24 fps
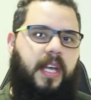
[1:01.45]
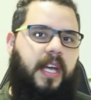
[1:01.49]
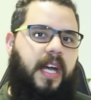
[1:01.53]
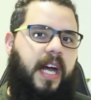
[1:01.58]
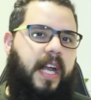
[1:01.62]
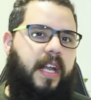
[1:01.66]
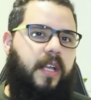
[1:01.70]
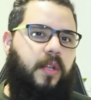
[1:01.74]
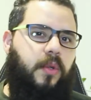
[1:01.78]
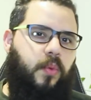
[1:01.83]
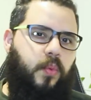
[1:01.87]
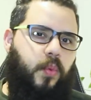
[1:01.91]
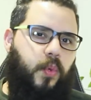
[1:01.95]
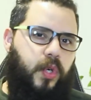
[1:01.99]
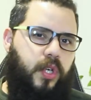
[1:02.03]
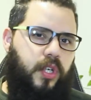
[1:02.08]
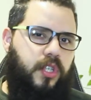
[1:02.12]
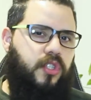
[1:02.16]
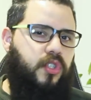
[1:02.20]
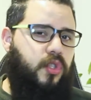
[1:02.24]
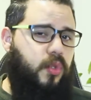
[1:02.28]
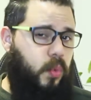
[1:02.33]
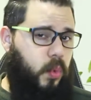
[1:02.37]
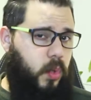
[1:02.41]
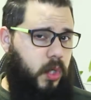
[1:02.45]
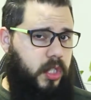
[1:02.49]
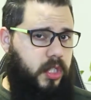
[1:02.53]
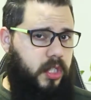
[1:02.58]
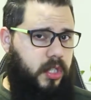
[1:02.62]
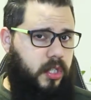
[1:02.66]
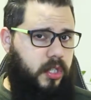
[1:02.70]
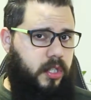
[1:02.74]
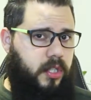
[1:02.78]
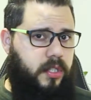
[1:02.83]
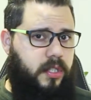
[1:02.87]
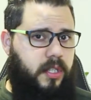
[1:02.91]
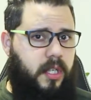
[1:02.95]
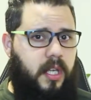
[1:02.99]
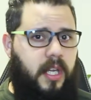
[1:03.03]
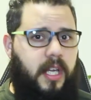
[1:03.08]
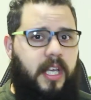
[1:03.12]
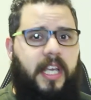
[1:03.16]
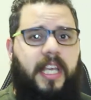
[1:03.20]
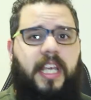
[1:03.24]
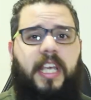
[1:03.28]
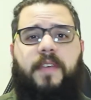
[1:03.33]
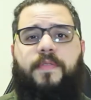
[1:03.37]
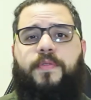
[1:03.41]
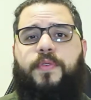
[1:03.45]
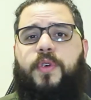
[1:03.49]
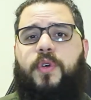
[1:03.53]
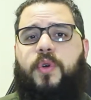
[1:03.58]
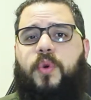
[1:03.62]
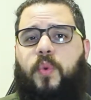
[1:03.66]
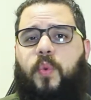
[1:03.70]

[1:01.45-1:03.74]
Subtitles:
and it works wonders if you